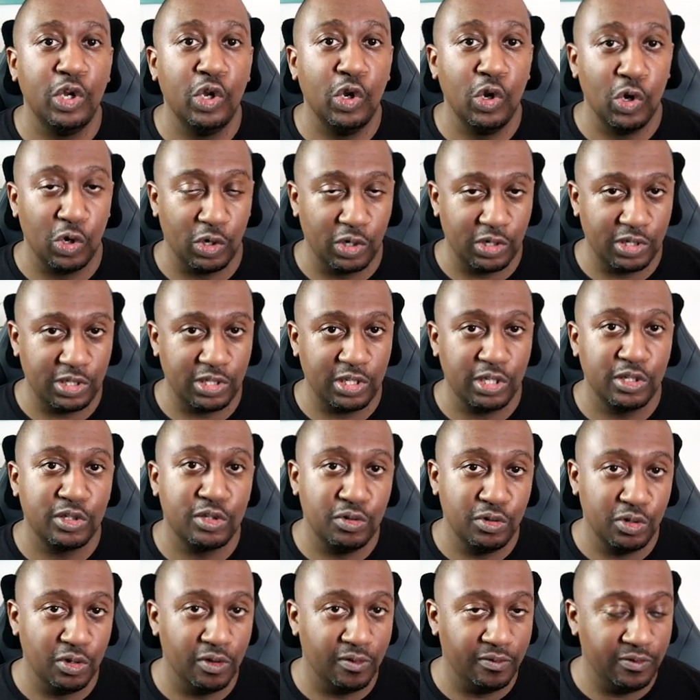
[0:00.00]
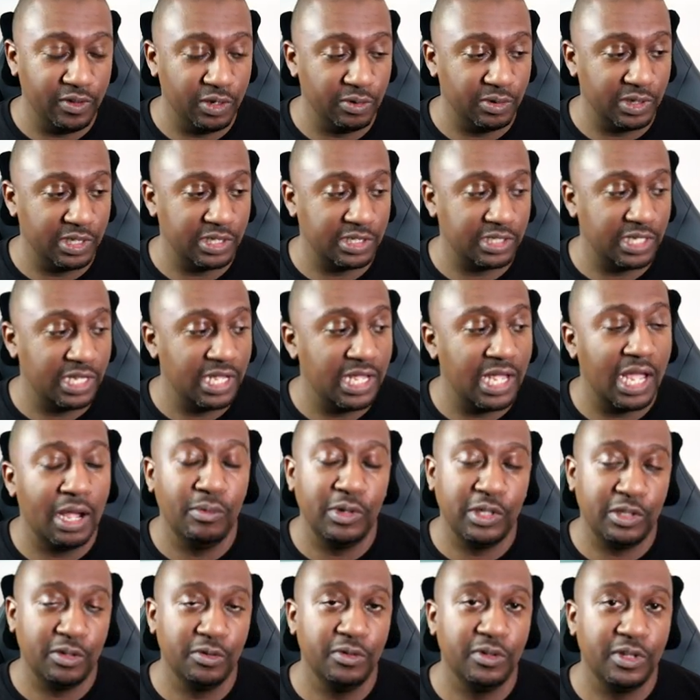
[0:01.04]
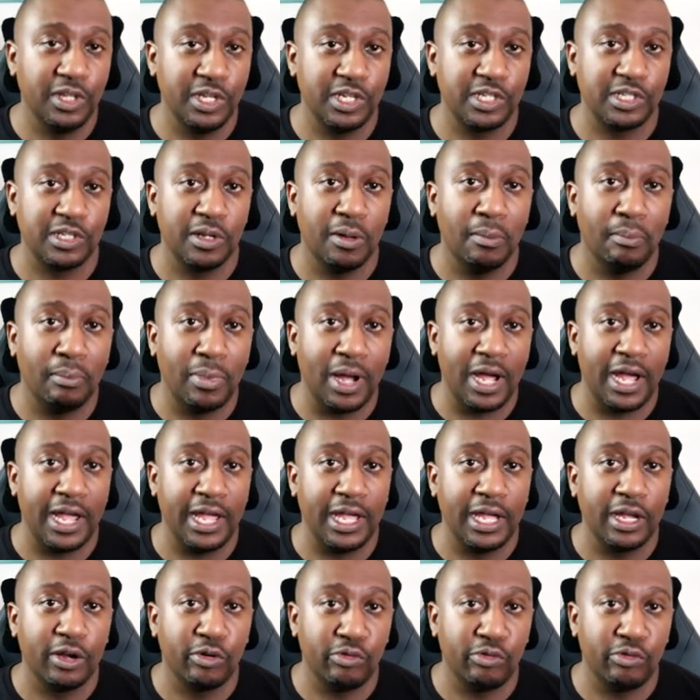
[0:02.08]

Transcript: looks to your viewers. And we do this by